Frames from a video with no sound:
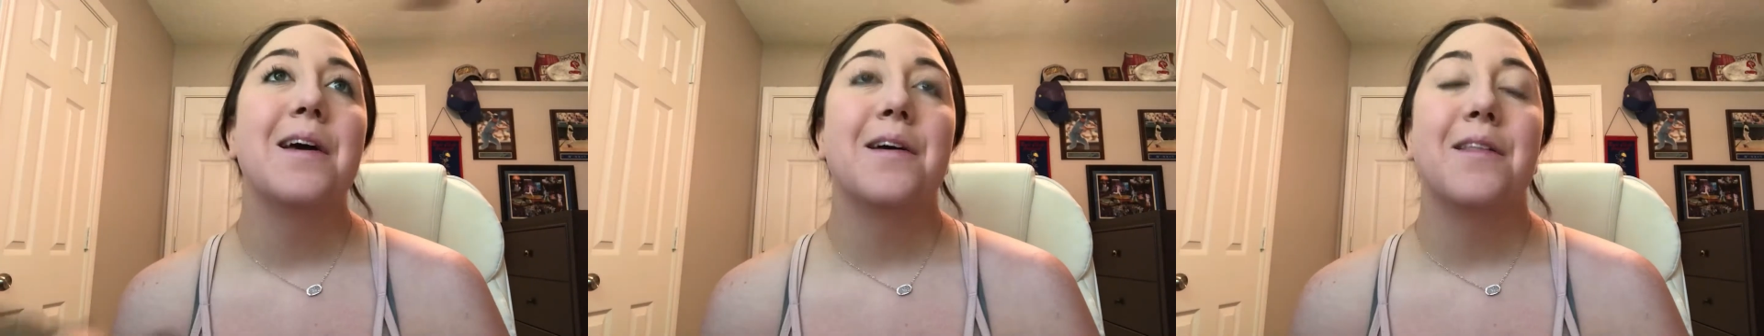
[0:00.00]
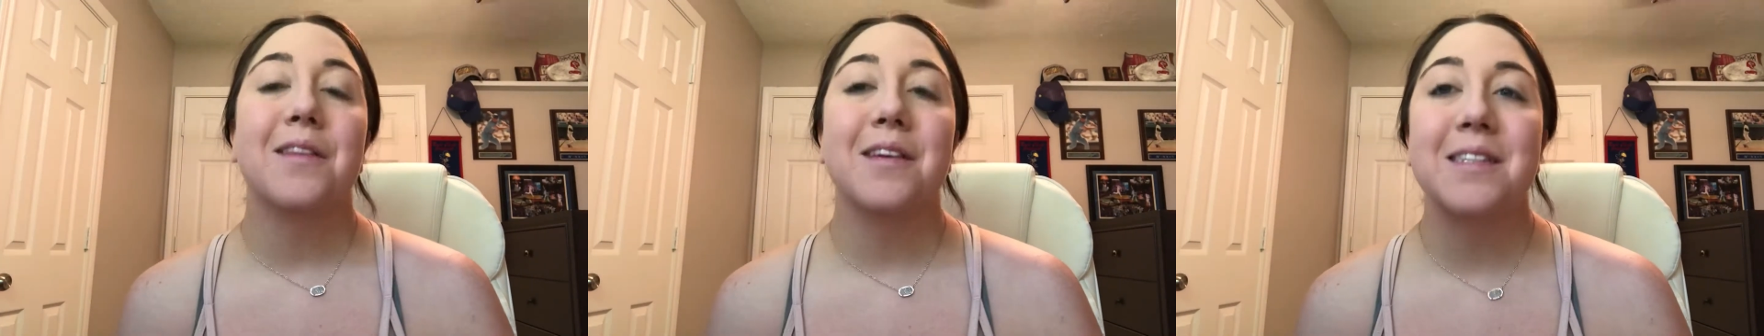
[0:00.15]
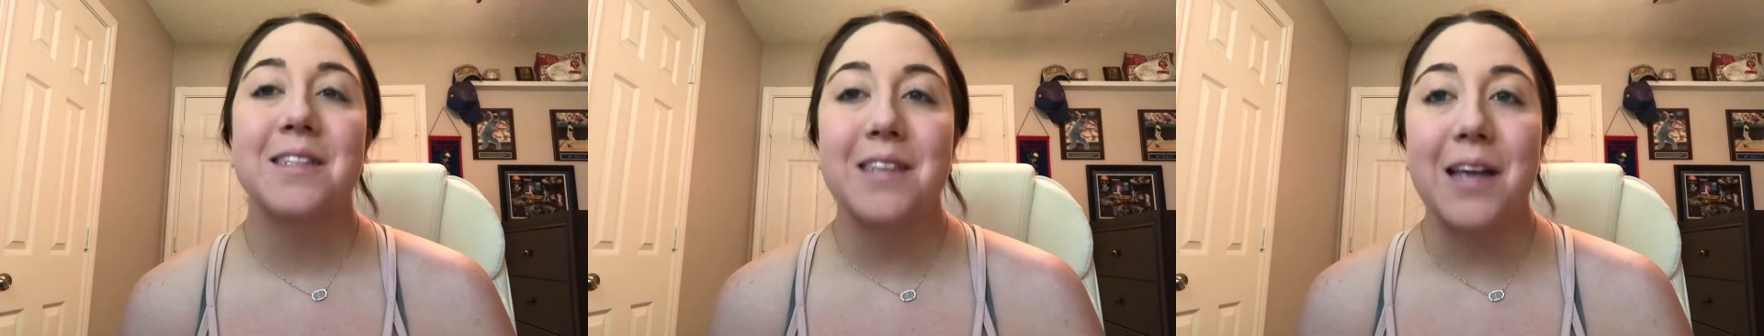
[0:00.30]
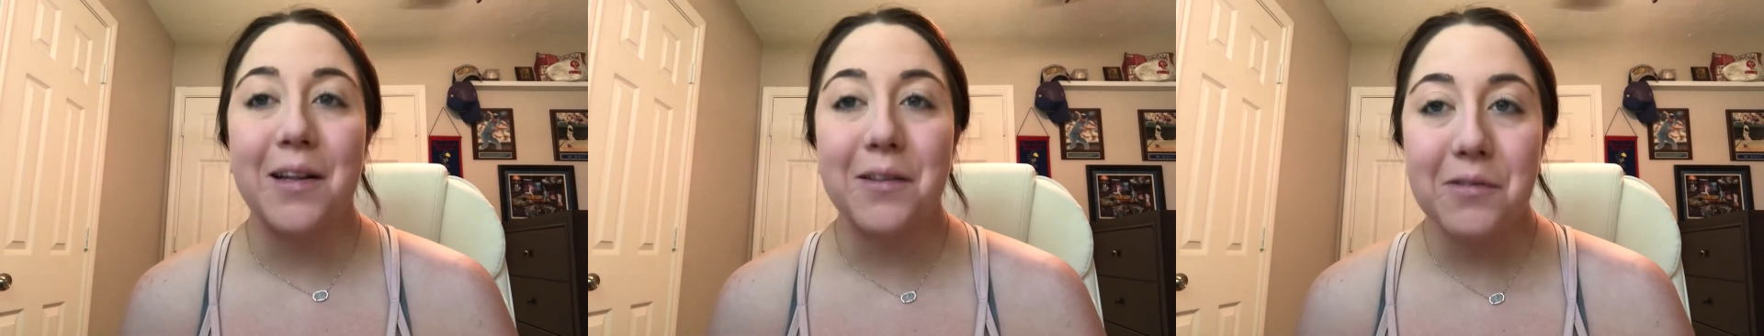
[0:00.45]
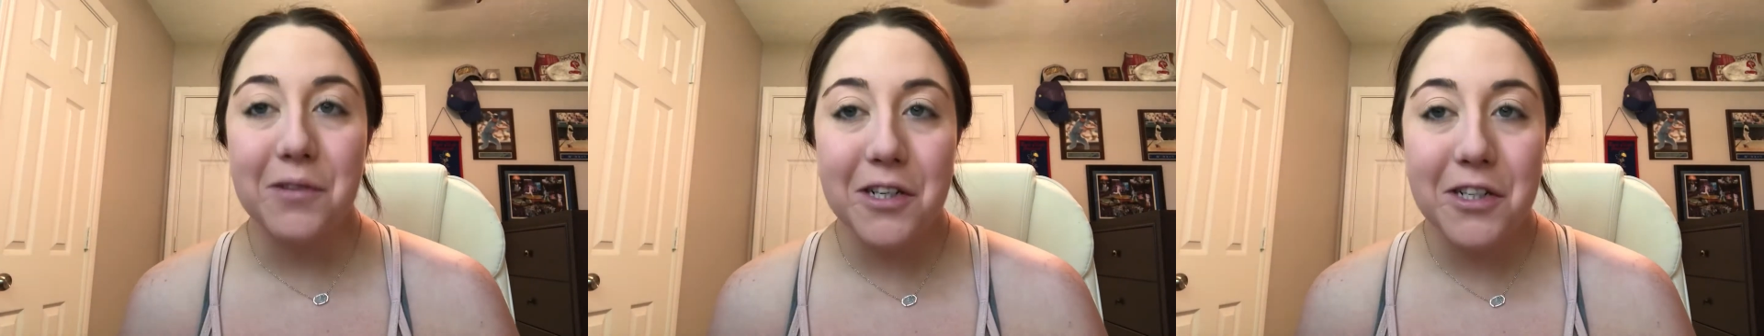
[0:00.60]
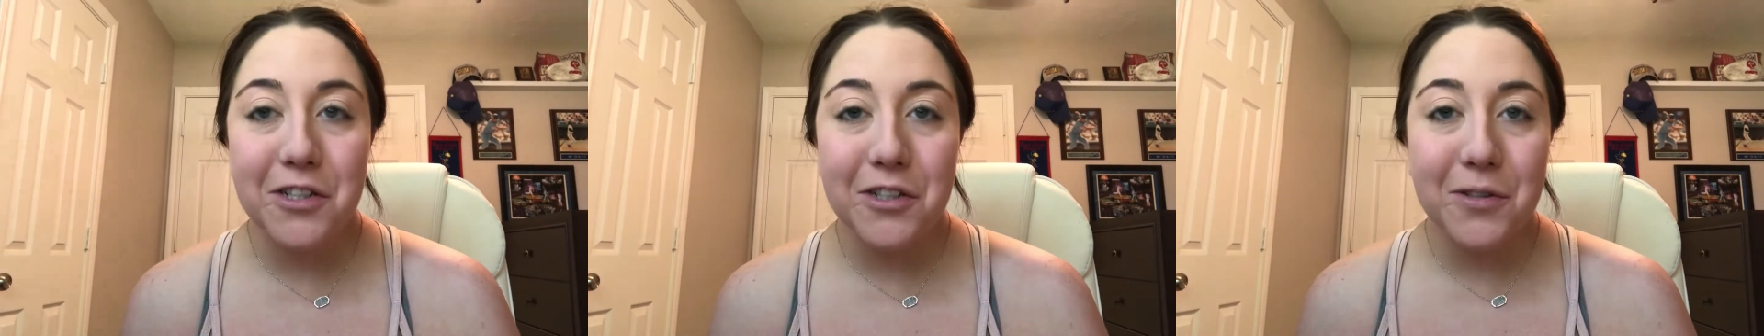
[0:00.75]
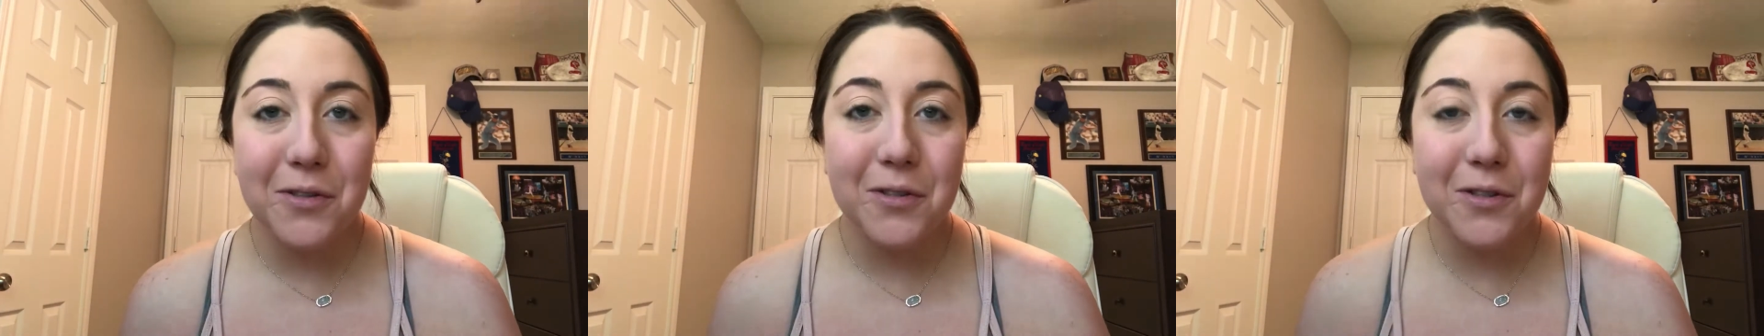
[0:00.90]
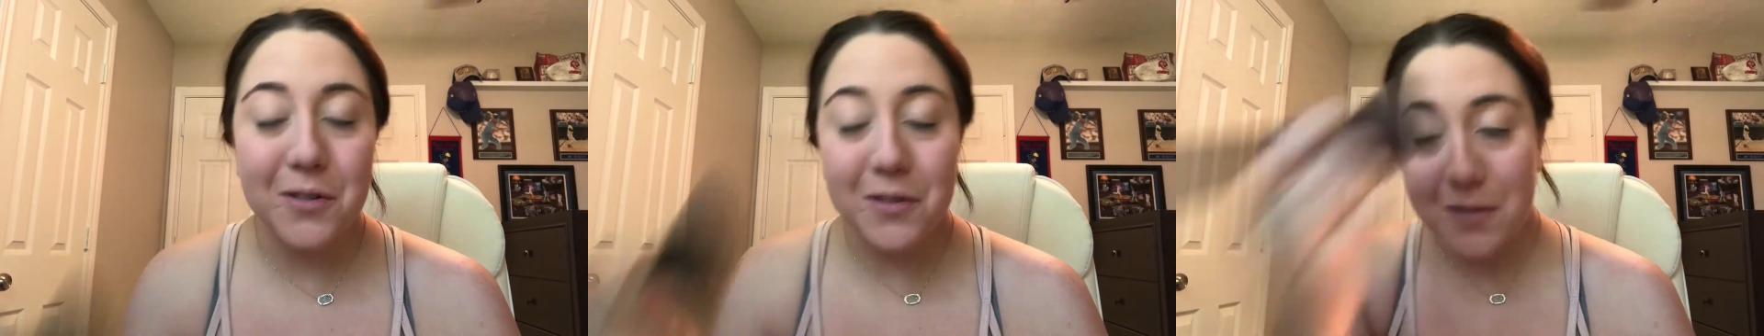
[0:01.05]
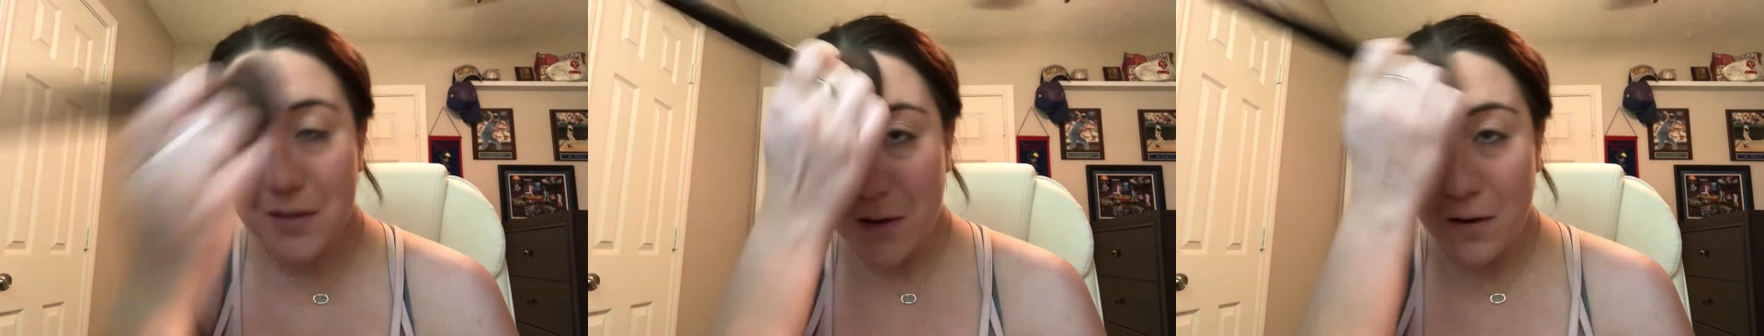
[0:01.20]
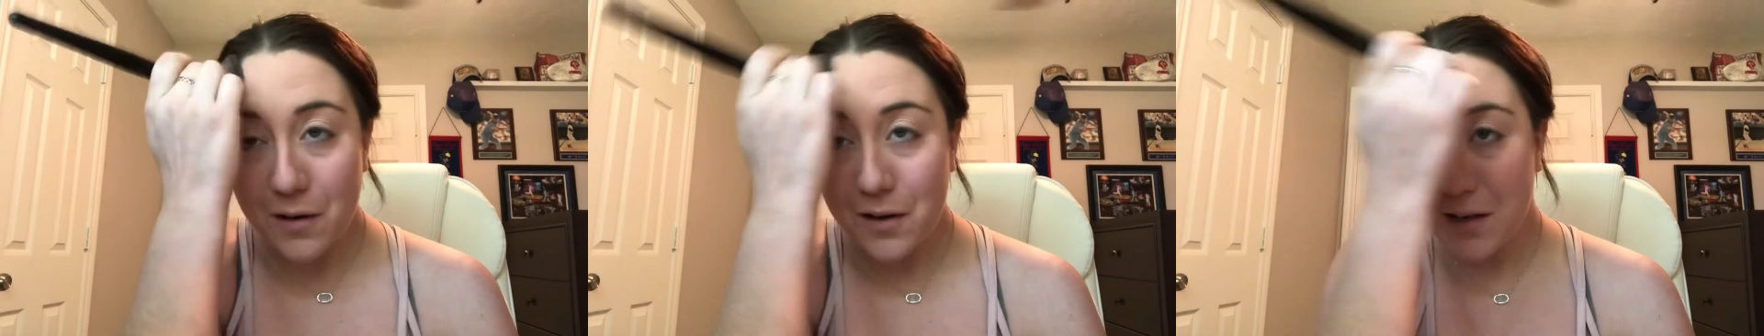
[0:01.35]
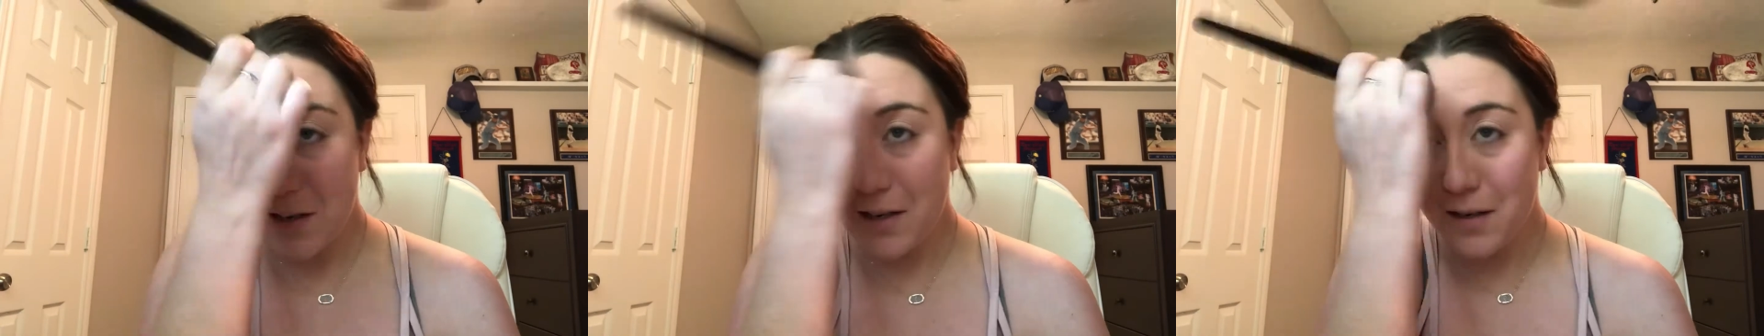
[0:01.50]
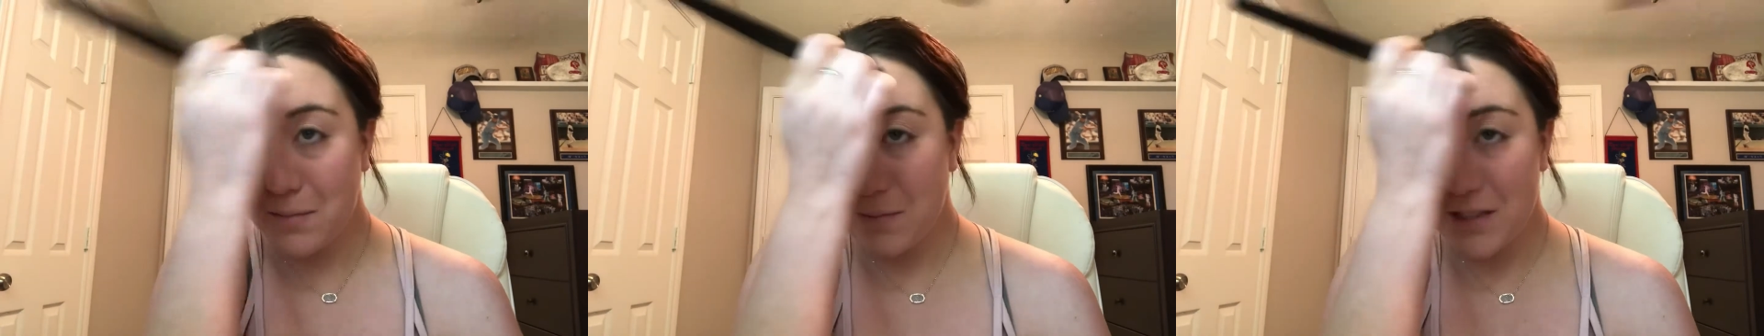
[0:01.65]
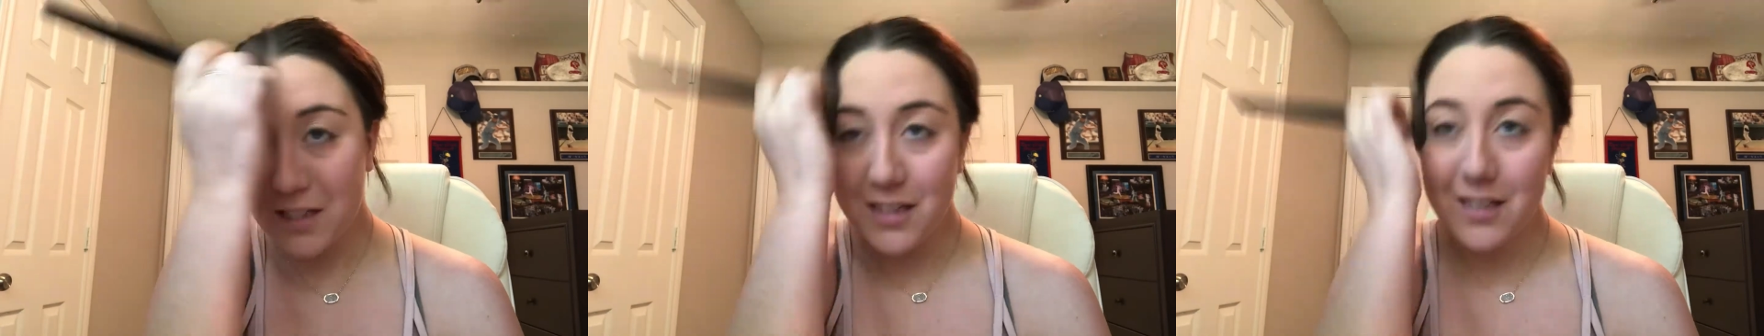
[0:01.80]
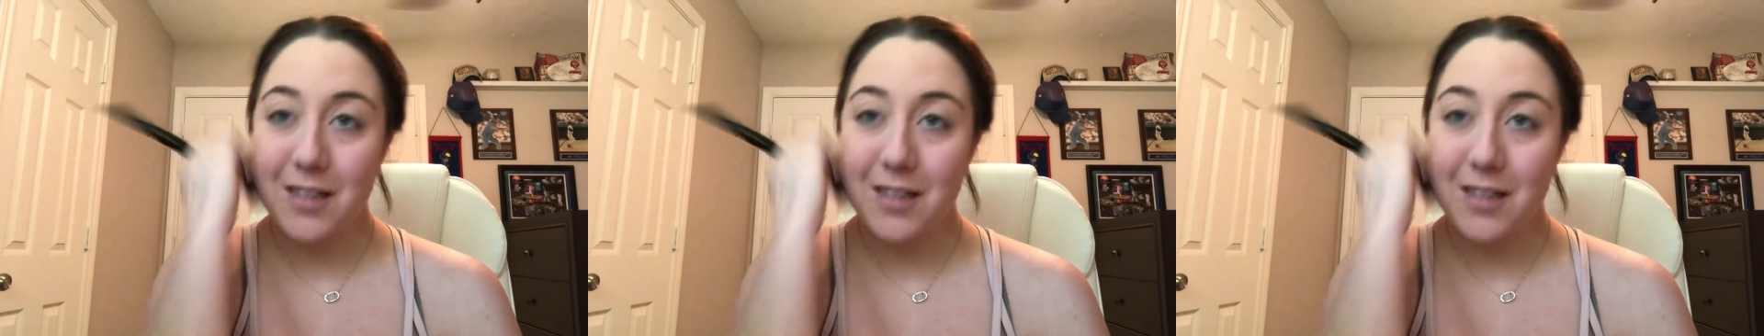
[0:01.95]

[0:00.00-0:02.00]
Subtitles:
the celery juice on an empty